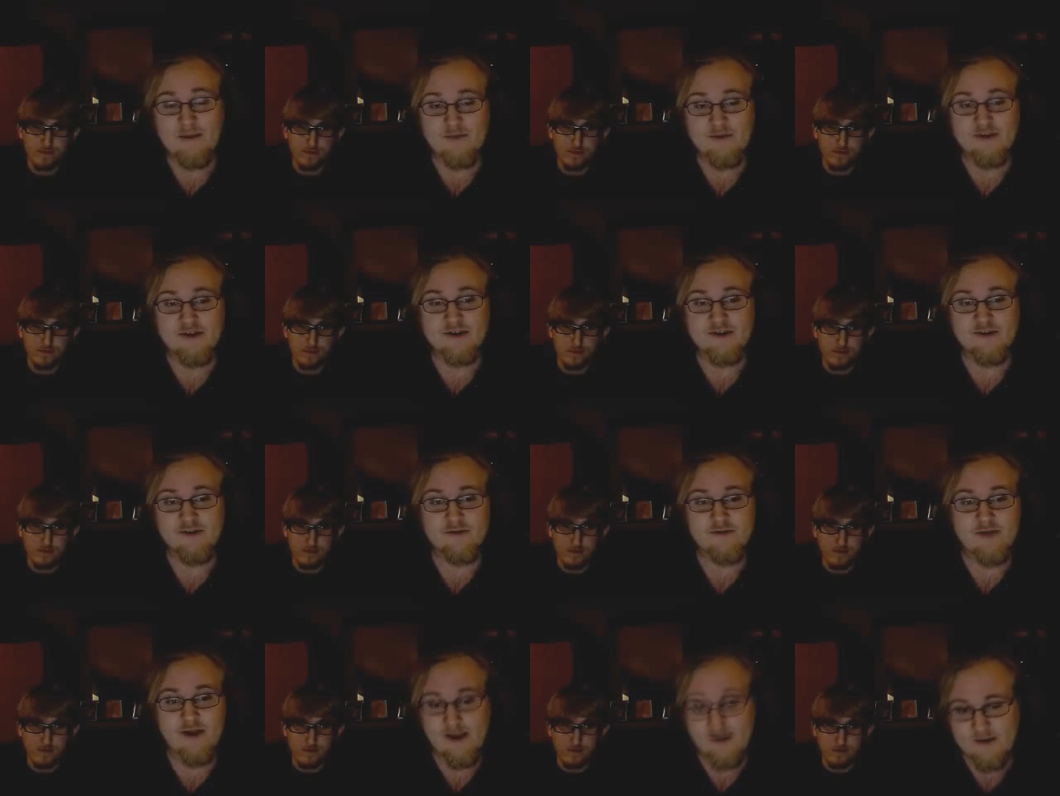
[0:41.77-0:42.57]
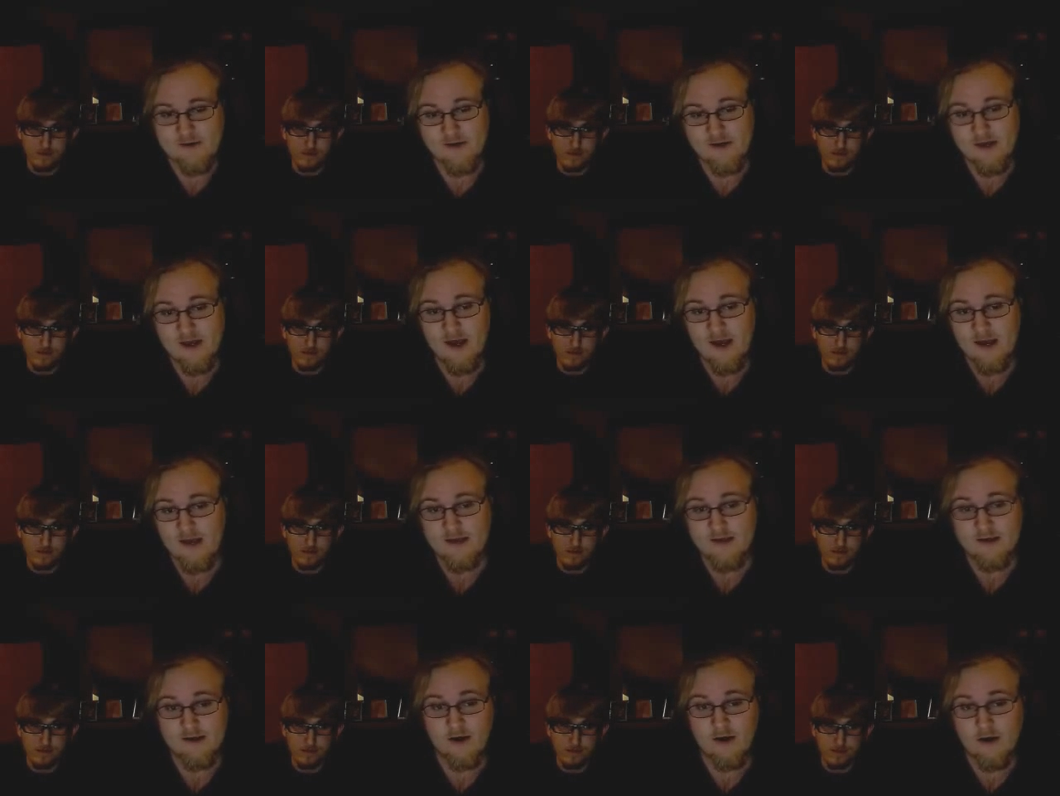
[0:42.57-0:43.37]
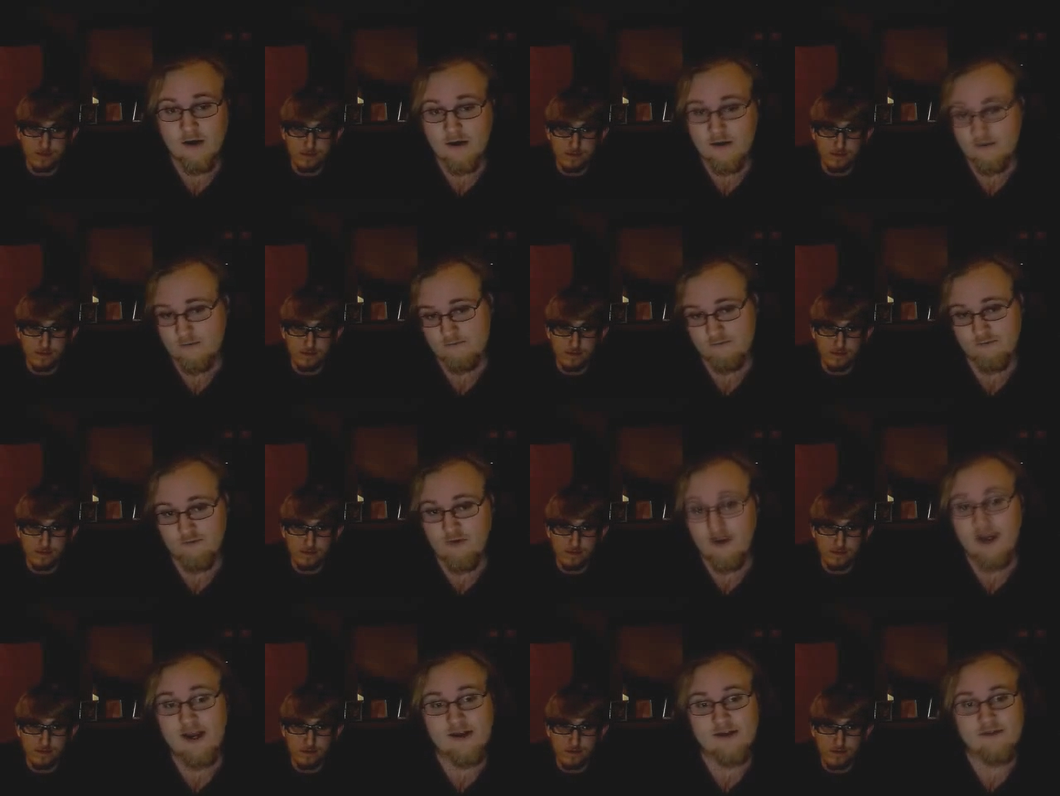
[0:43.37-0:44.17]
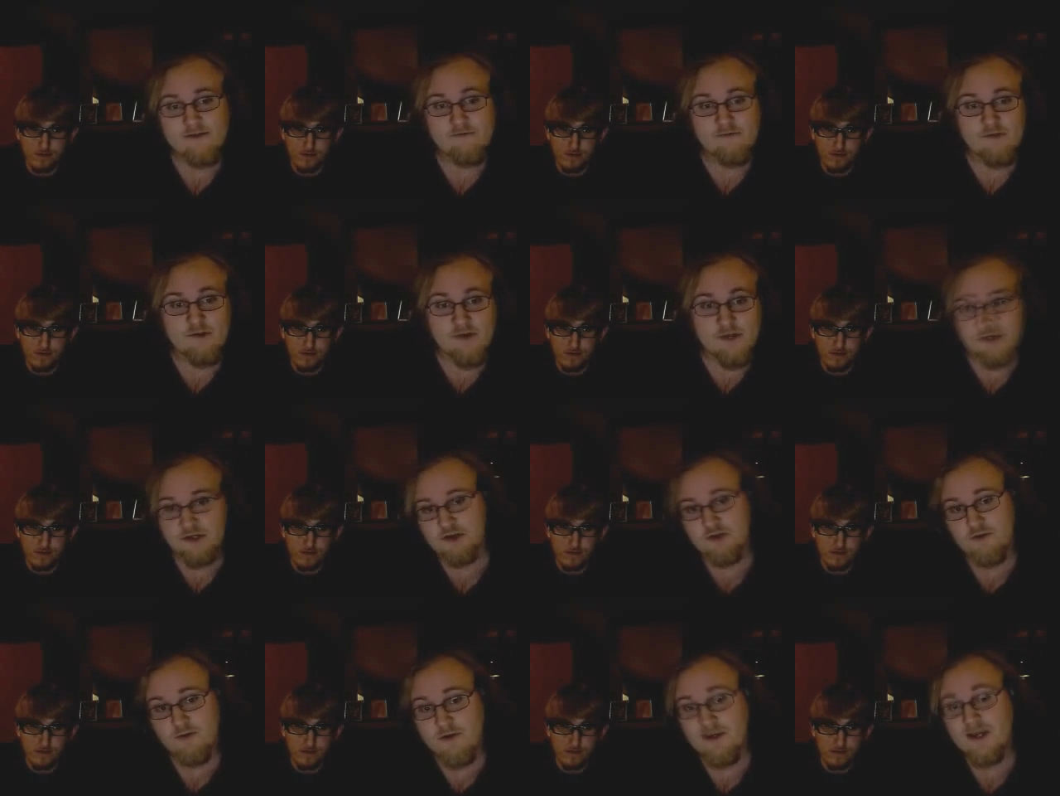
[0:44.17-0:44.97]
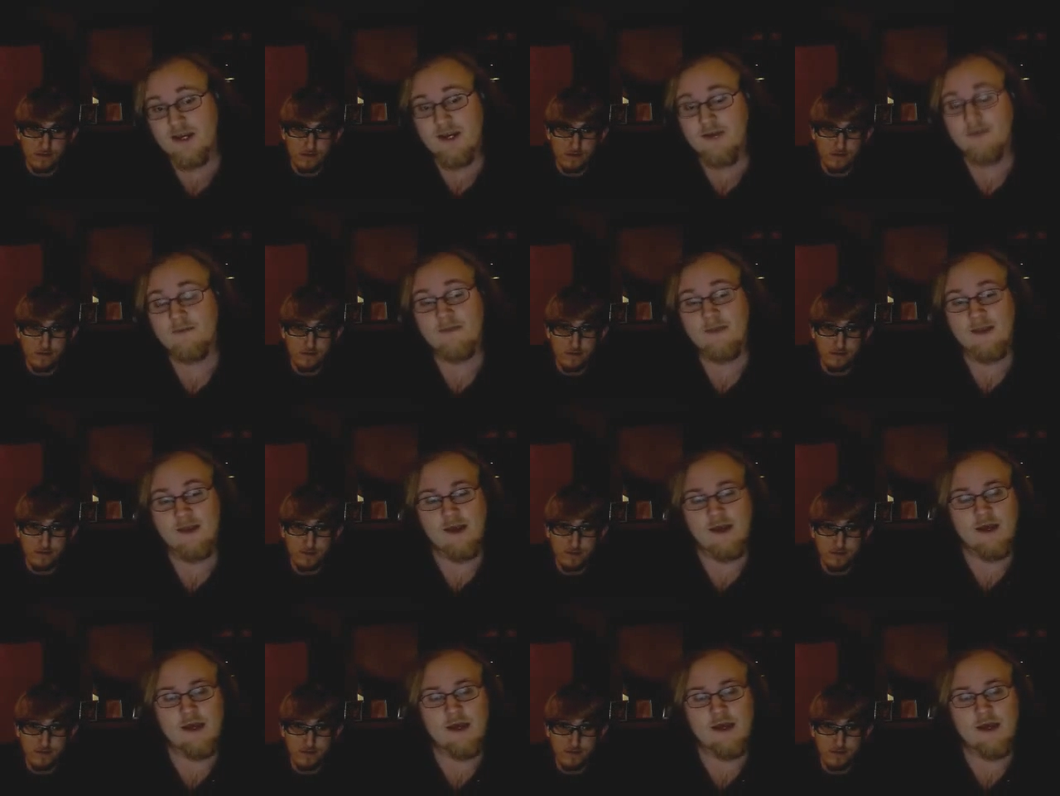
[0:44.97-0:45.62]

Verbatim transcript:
Speaker 1: just happened to exercise our right to disagree.